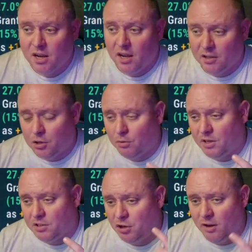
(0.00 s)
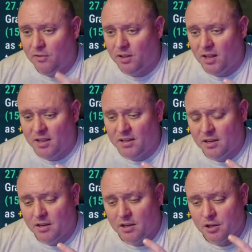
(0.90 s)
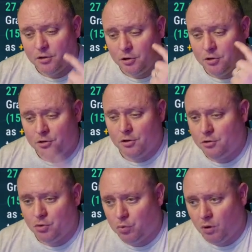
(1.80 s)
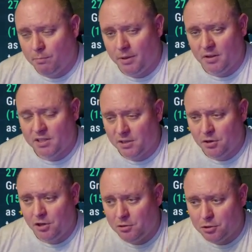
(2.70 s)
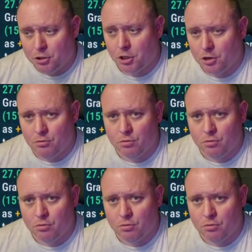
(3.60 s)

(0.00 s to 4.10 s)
So it's not even like you can use 1 ability. You've got to use 2.